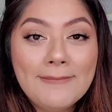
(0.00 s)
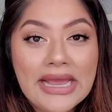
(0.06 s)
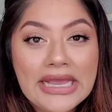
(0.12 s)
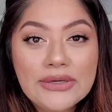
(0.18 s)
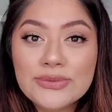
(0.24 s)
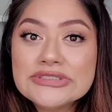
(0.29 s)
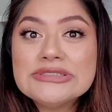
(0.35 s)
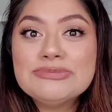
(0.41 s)

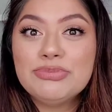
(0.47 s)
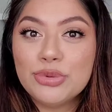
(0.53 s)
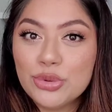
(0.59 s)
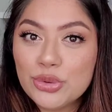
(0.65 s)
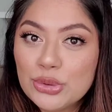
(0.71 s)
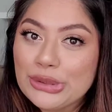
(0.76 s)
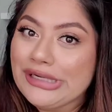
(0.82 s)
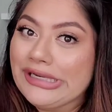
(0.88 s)
mine was
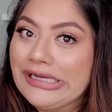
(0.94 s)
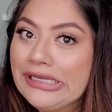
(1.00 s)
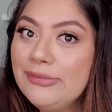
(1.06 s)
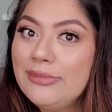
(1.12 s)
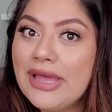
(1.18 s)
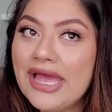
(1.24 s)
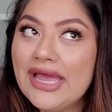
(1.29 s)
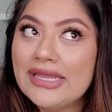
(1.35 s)

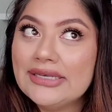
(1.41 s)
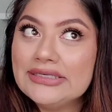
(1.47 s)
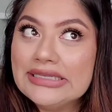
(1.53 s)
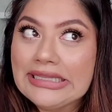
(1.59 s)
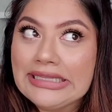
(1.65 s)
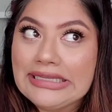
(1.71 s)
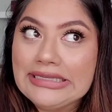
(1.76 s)
pretty bad.